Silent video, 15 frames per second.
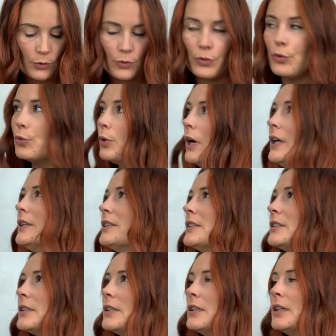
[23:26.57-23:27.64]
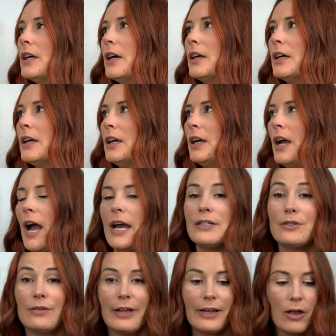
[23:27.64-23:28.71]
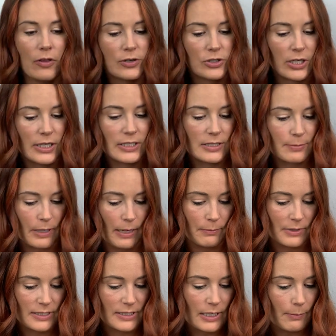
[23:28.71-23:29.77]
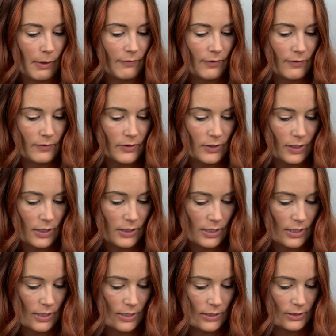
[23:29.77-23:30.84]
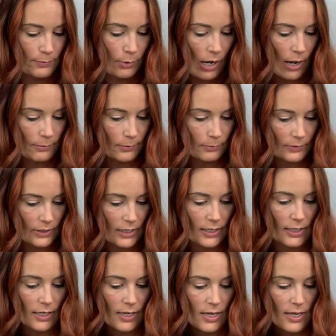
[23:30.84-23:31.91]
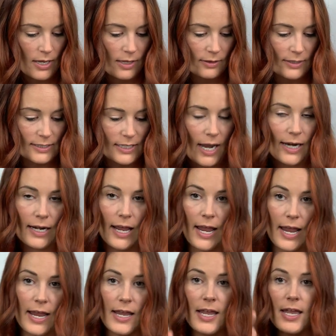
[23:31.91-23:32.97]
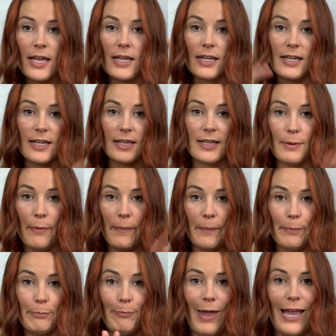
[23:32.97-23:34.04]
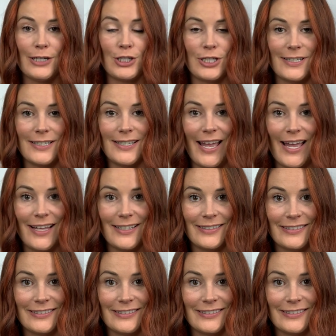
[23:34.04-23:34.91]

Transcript: ooh, I do like all the jeans, but I'm gonna say my favorite thing is probably the tie-dye matching set.